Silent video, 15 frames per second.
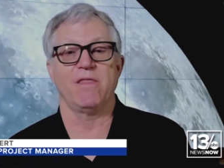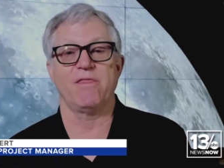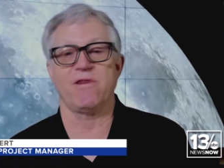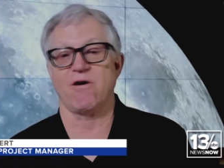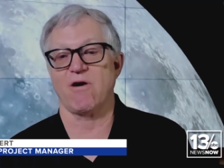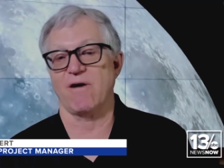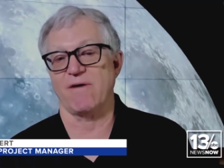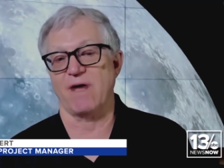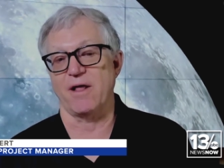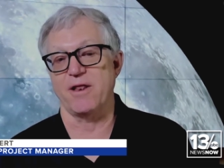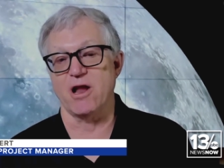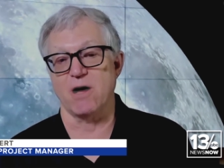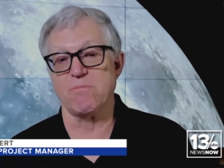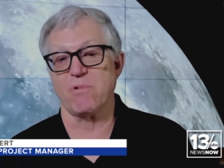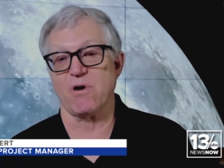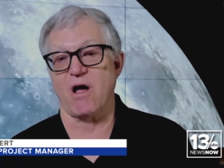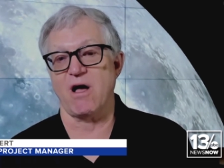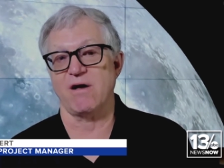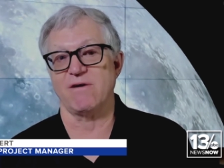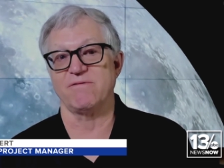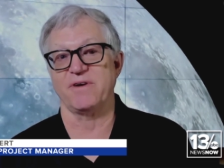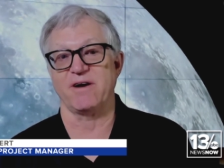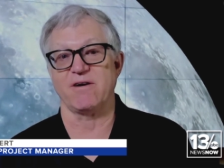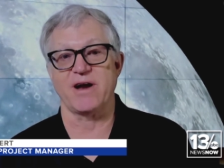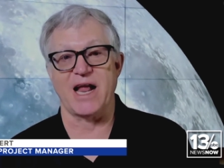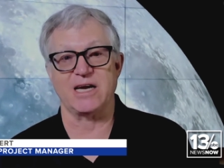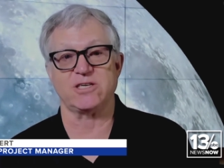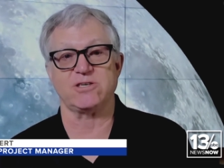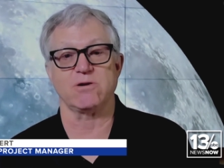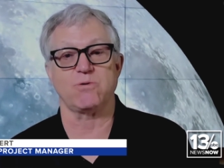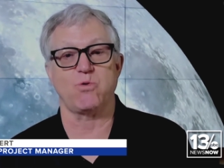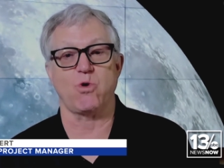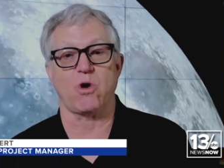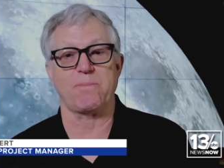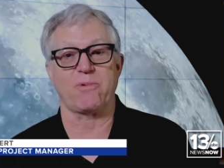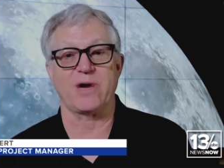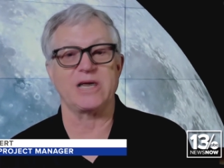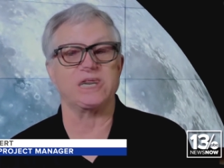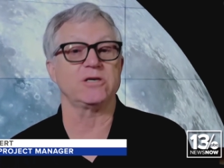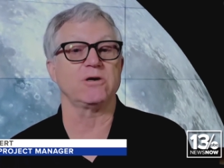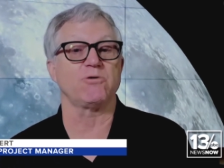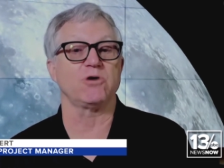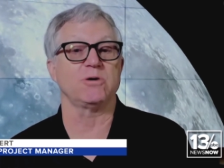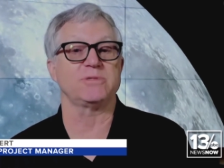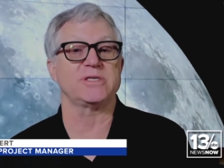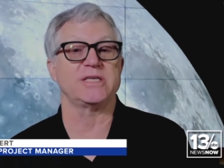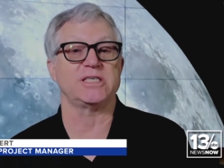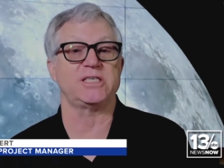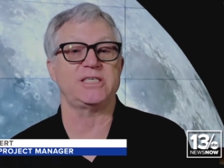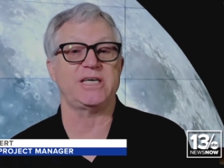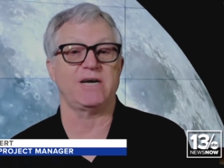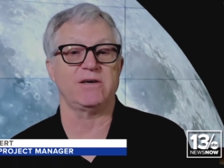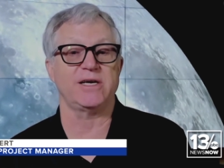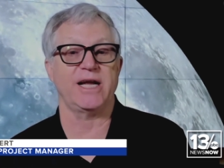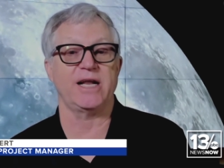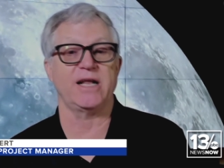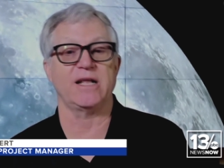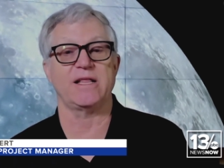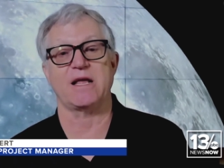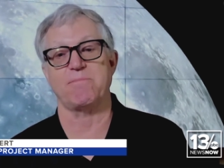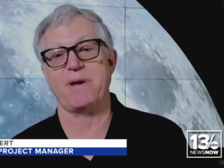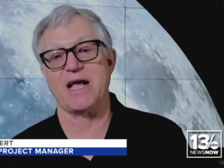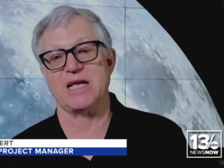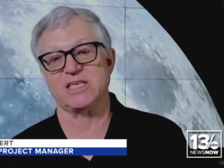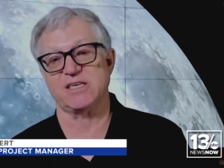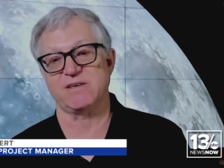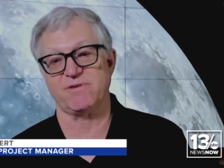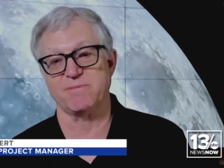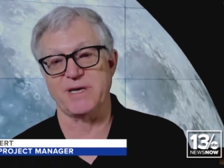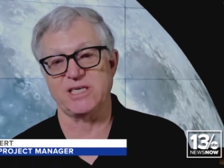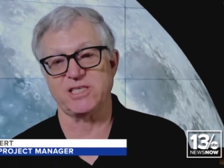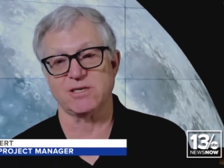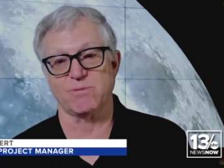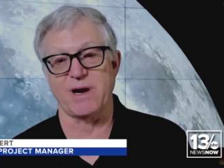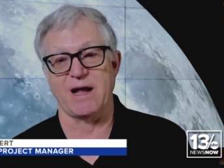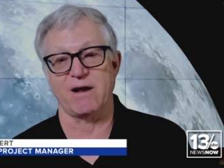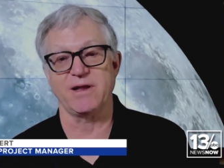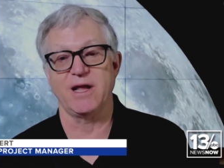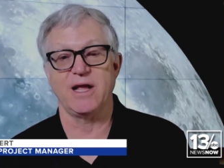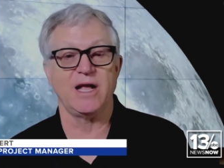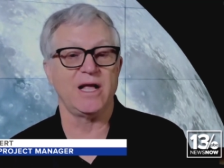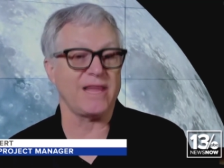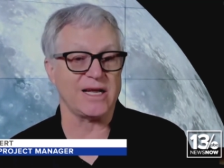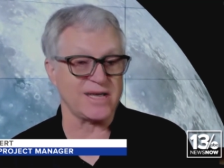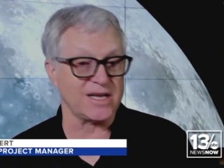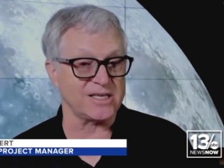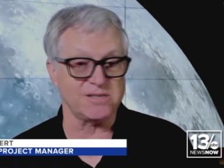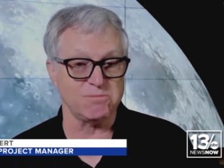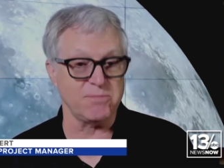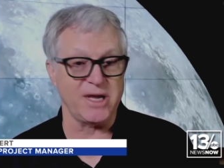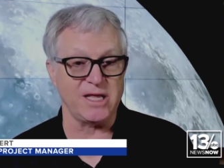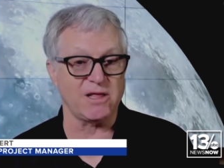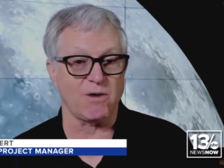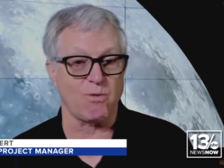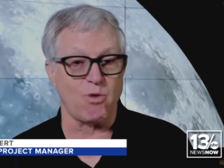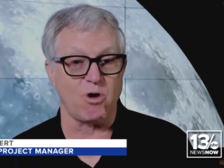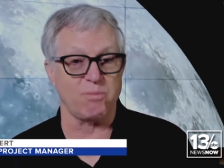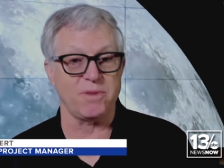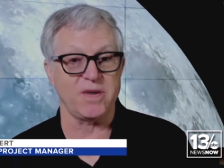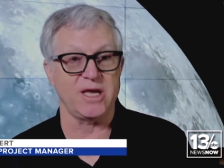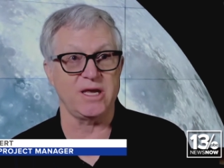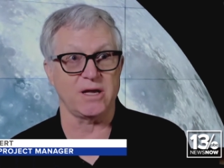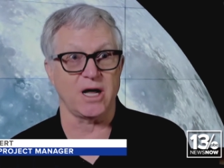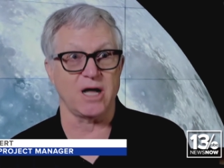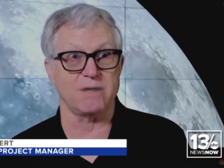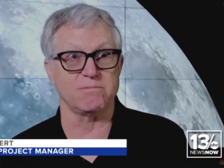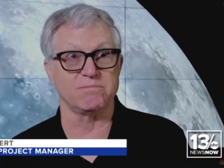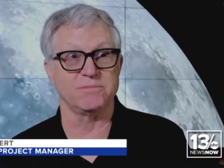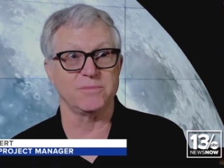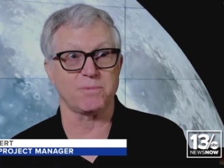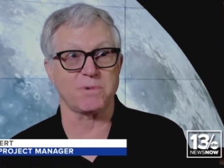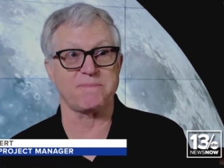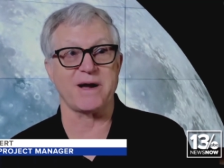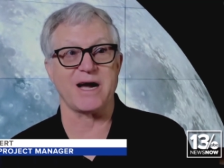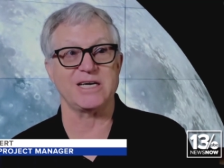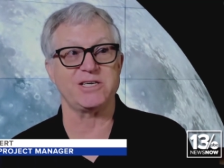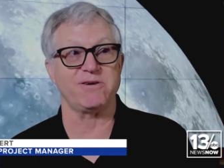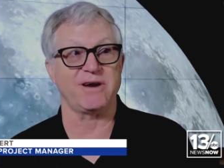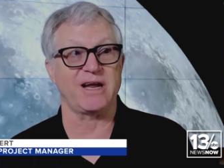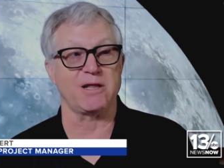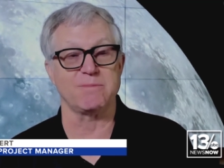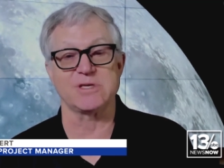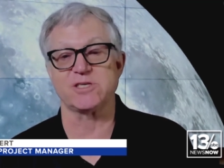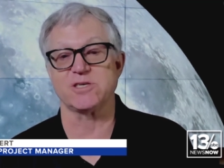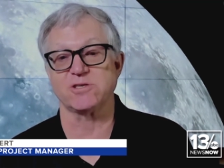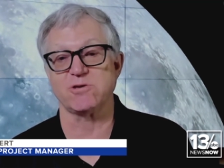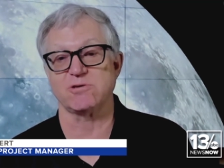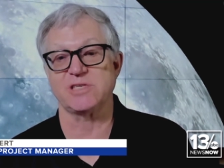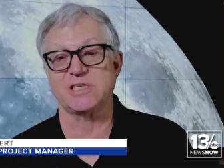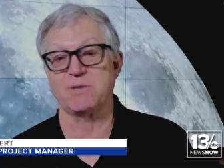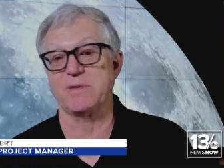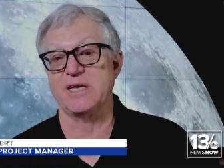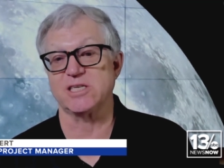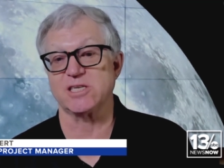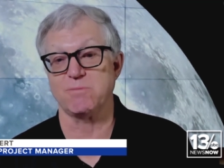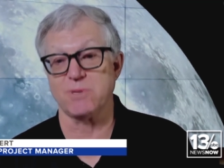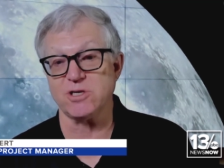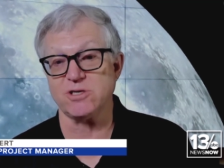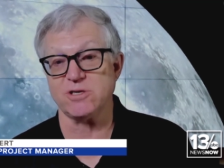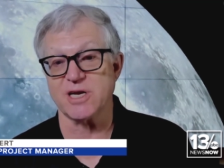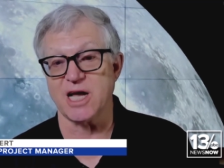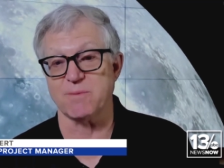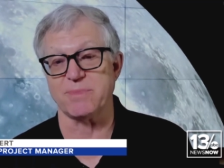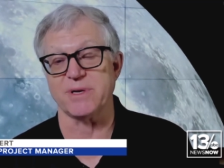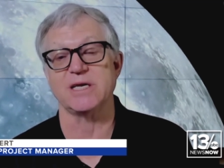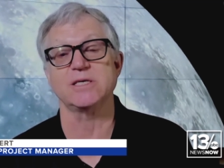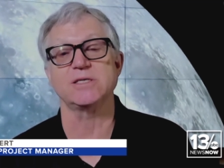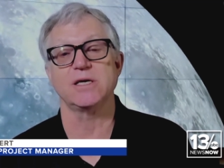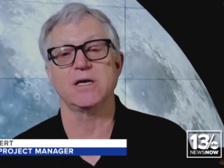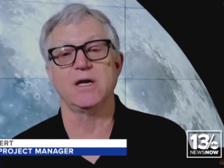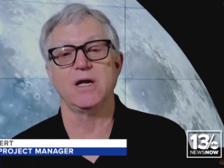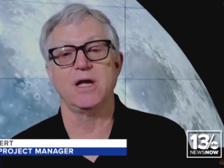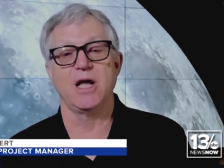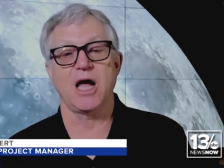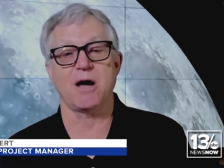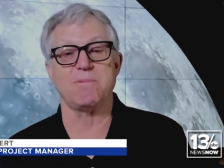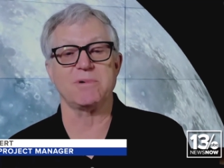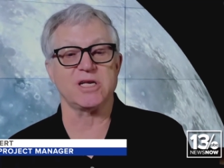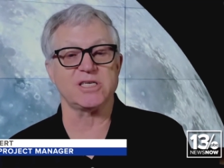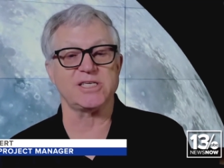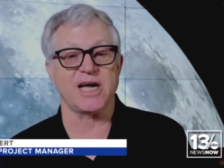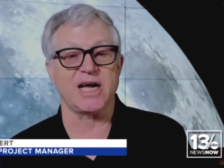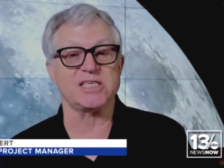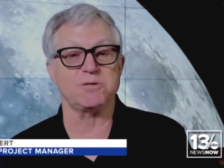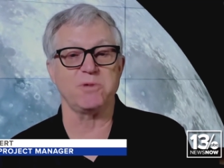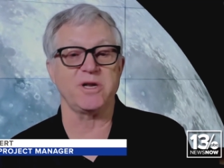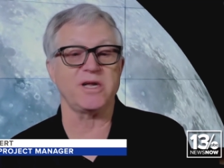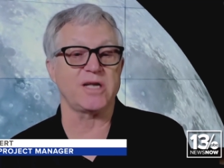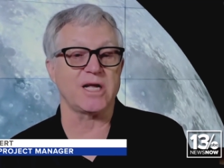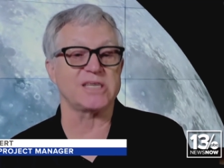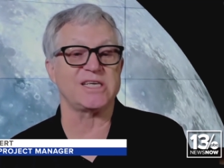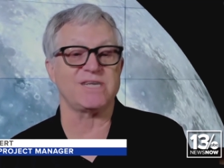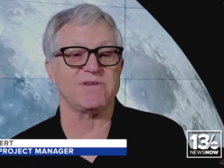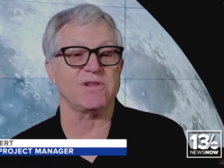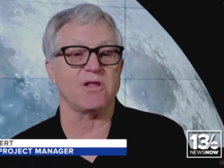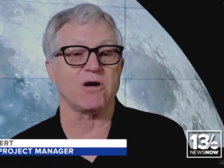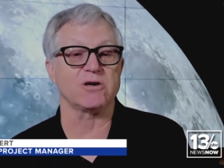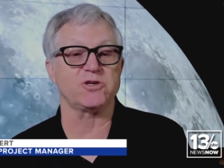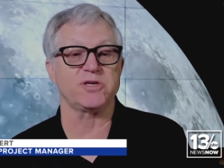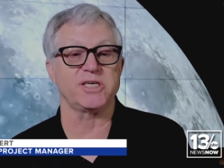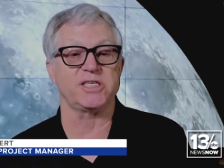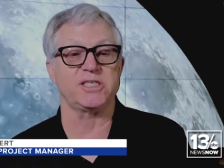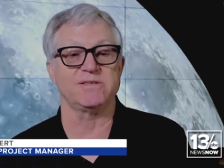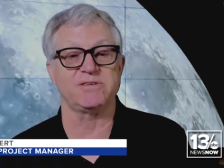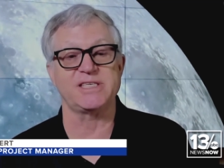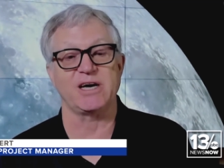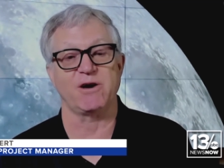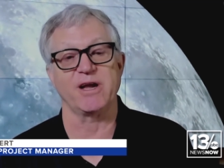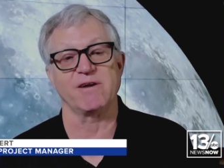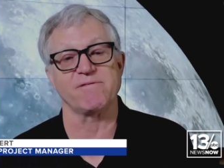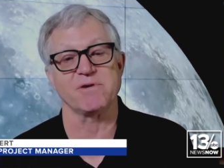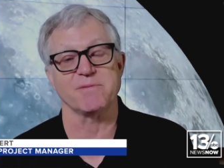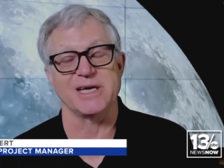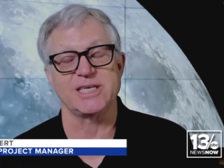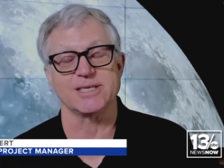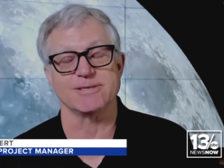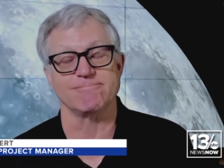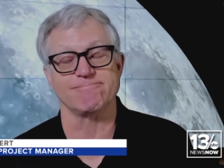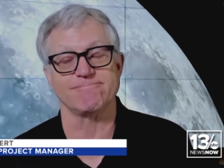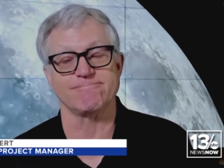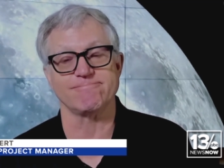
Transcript: there are a number of international cooperation groups that share data, that pass information around. That doesn't mean there won't be um, proprietary elements associated with these commercial companies, uh, but the science community does have a long tradition of sharing information.